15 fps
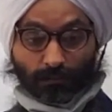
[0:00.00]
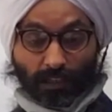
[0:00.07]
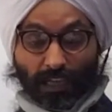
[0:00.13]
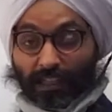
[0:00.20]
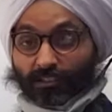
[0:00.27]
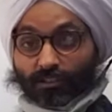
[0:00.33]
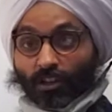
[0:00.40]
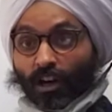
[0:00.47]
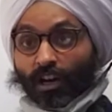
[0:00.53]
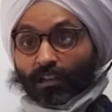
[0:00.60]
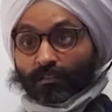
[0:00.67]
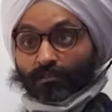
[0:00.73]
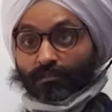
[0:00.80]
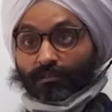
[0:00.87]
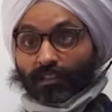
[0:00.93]
It's
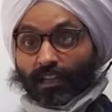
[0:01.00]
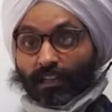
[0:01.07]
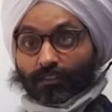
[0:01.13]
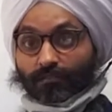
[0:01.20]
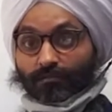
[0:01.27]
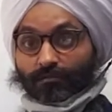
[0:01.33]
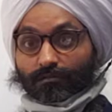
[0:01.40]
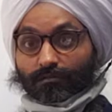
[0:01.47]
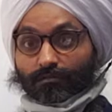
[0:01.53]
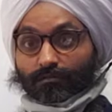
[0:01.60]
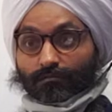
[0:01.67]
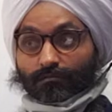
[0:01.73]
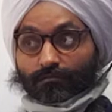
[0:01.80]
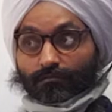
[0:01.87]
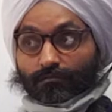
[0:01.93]
not that
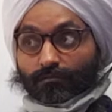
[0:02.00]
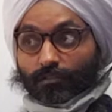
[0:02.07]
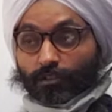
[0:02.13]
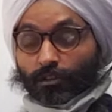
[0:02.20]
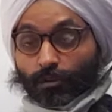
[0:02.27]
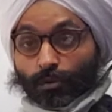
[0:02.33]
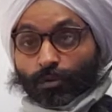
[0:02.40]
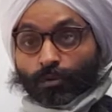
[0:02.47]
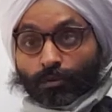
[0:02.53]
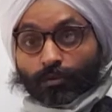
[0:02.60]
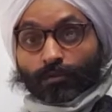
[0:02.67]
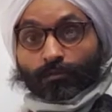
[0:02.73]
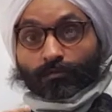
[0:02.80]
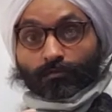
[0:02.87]
you